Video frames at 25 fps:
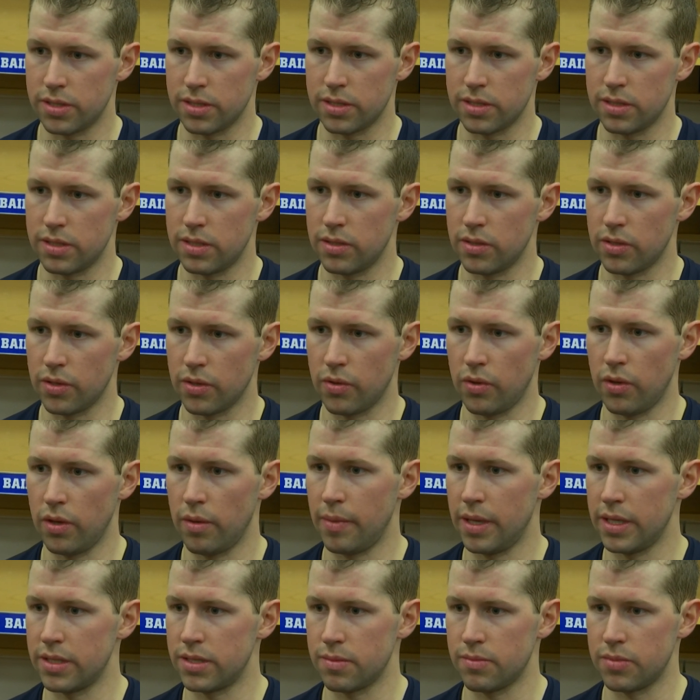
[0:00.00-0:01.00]
and their
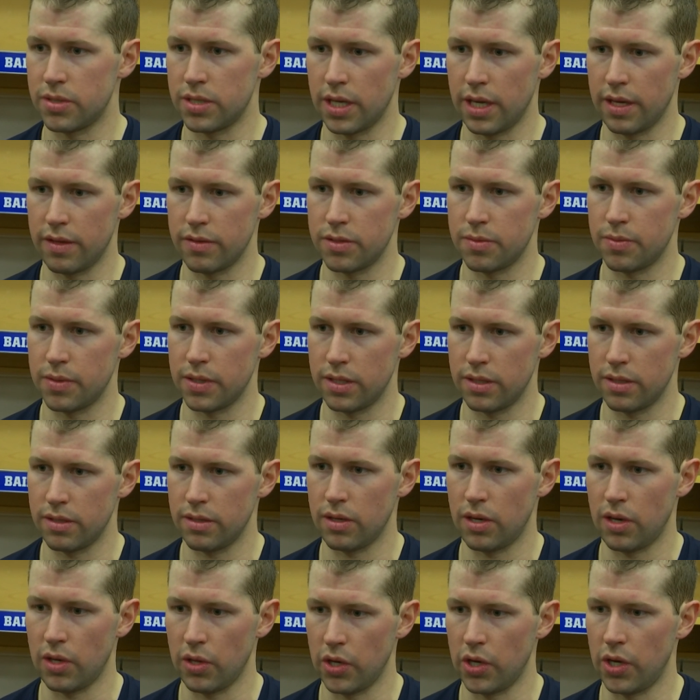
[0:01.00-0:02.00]
goalie made some saves, but
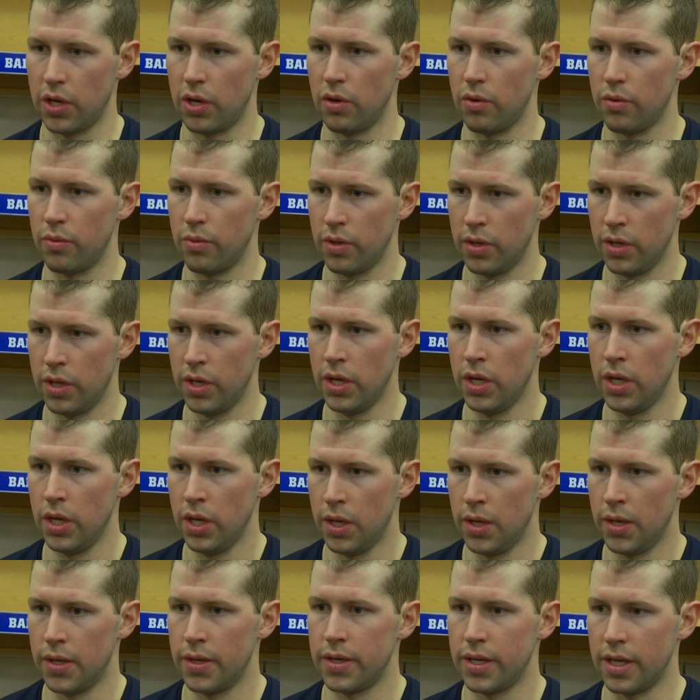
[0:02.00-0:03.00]
all in all,
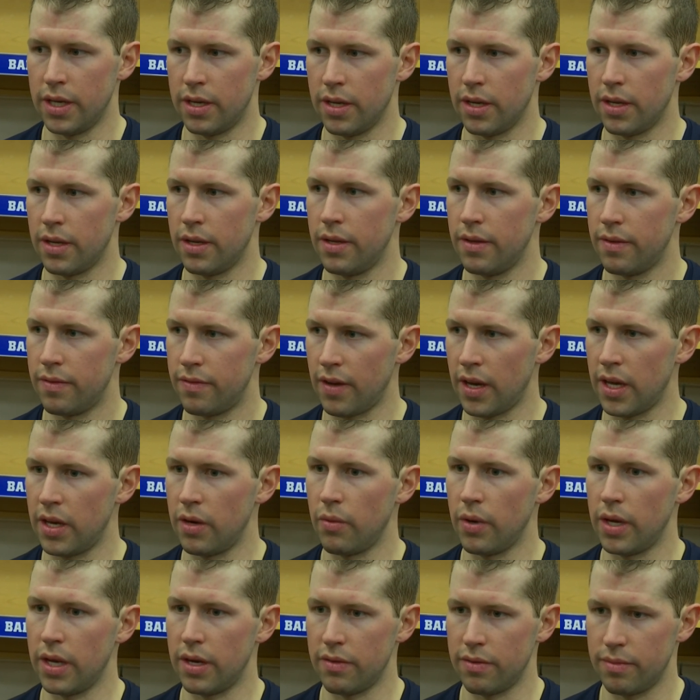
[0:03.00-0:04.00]
need to find
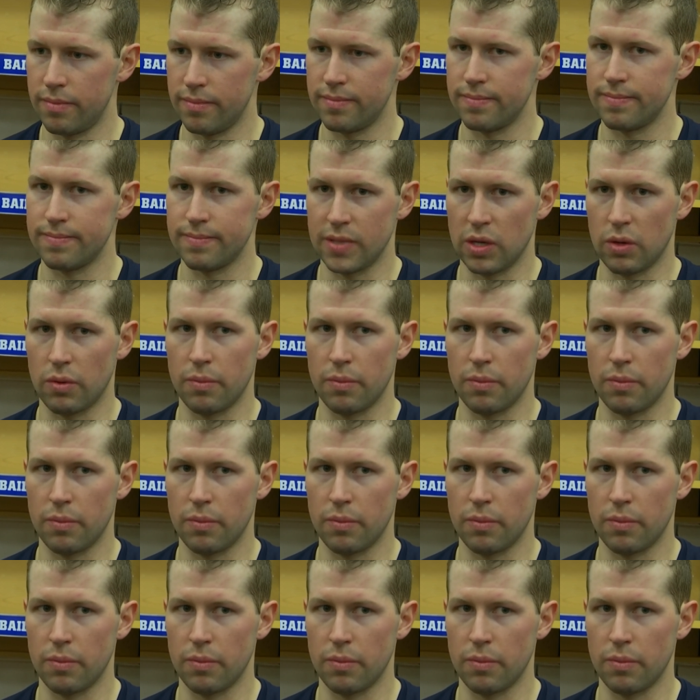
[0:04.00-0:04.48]
a way to, you know,